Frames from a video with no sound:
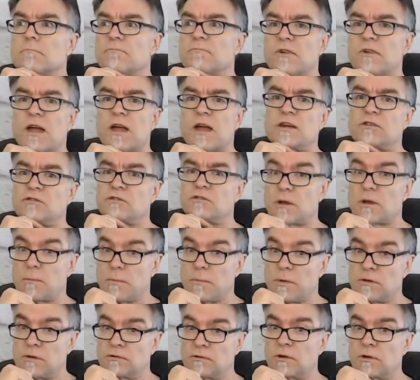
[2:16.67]
flagship
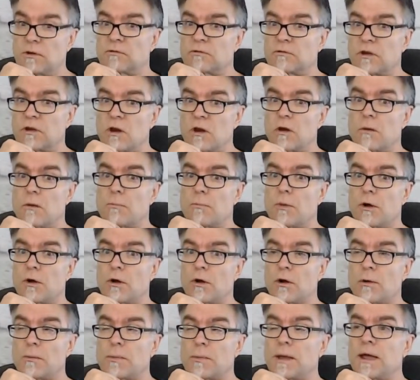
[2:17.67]
business here at Paul
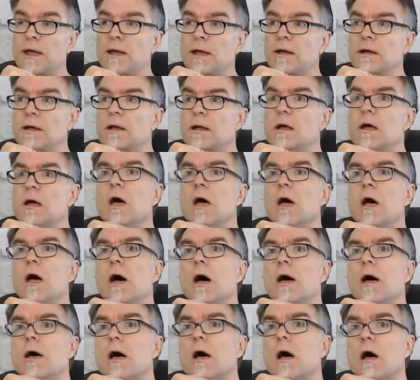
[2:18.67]
Darby Inc.
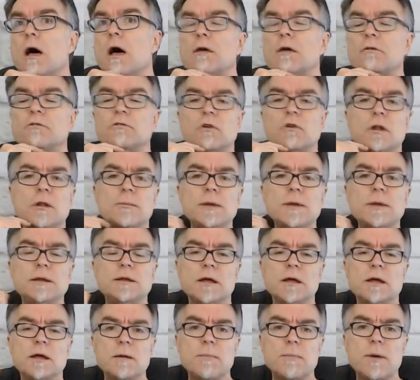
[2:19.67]
Uh, so let me
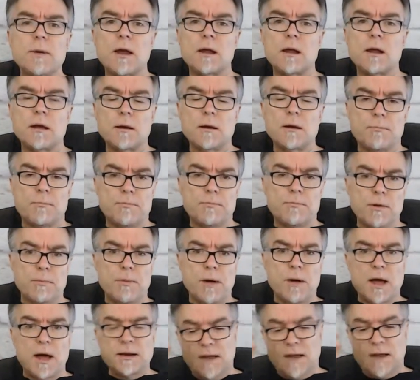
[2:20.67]
tell you about uh, the
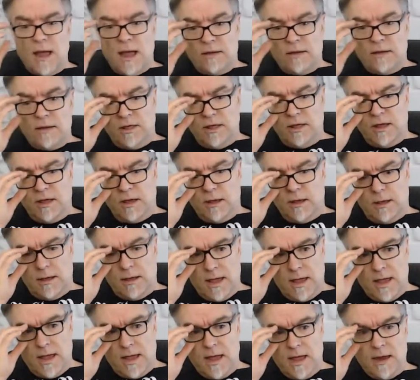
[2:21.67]
podcast thing.
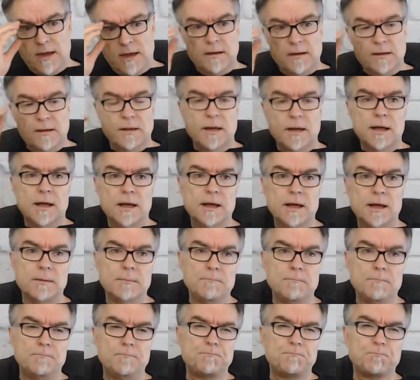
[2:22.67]
And
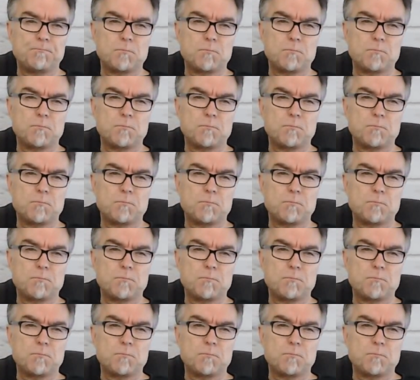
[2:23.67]
um,